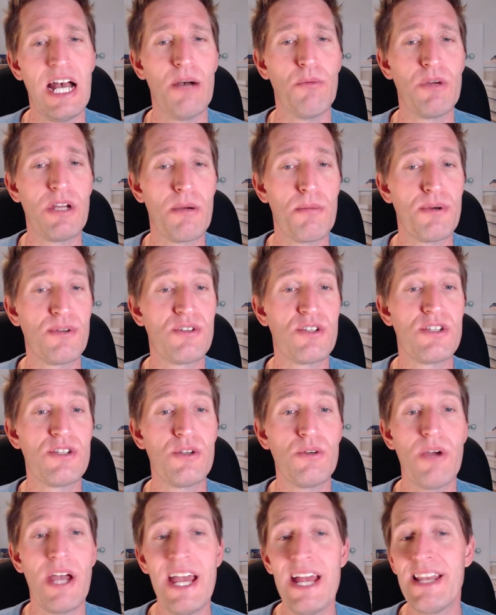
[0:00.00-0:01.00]
and we're able to
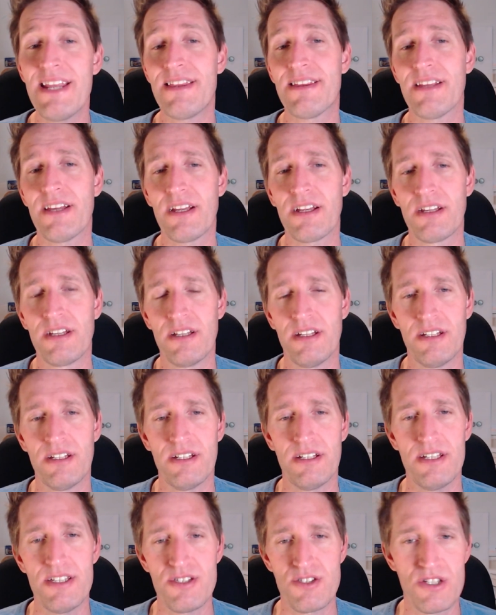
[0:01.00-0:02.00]
do anything,
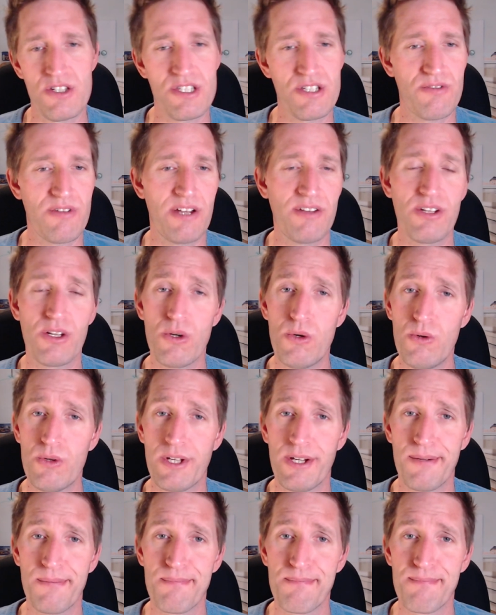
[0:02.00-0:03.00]
is just around the
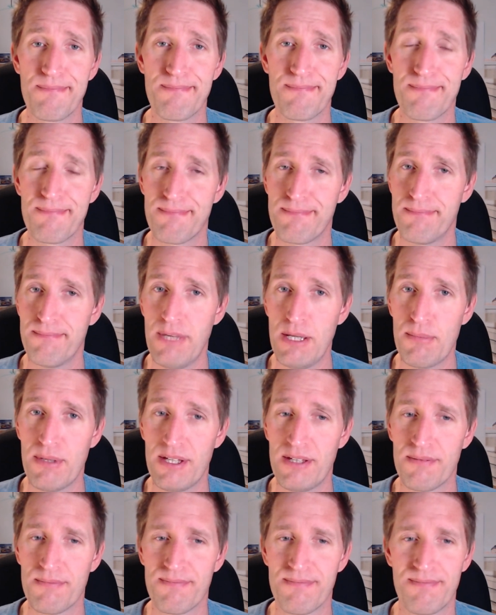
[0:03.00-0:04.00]
corner.
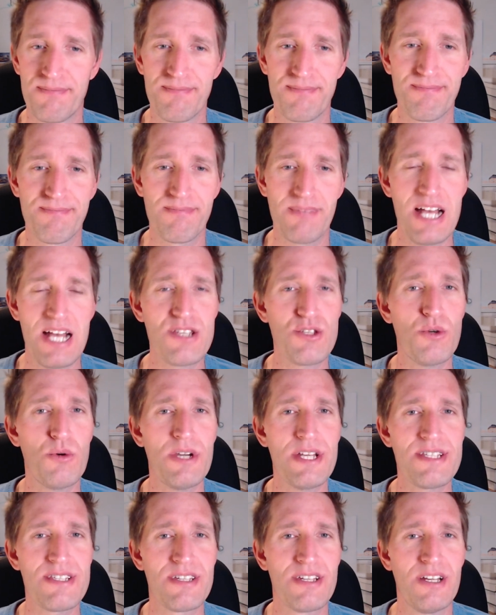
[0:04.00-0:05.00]
Maybe. As
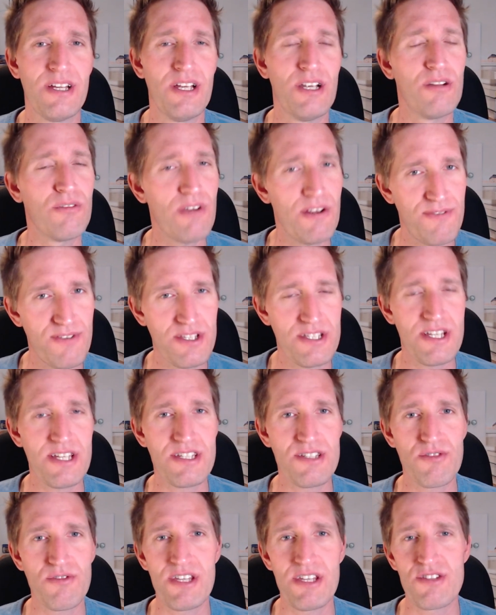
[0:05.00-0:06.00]
always, reference
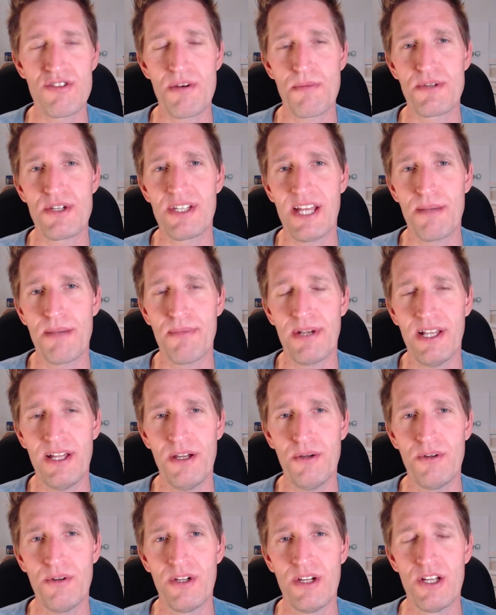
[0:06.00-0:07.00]
links in the description down
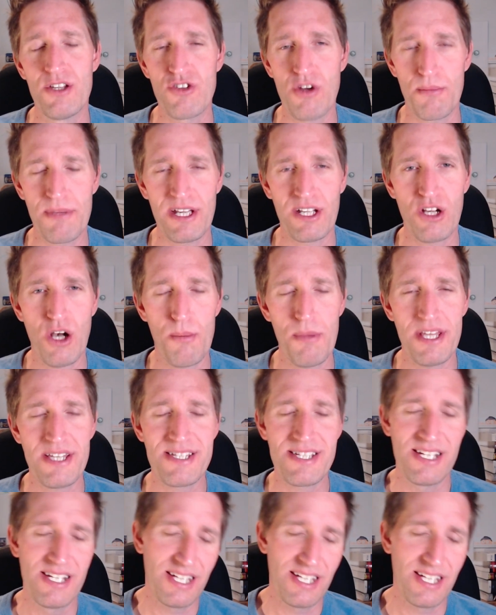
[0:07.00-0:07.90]
below, drop me a comment,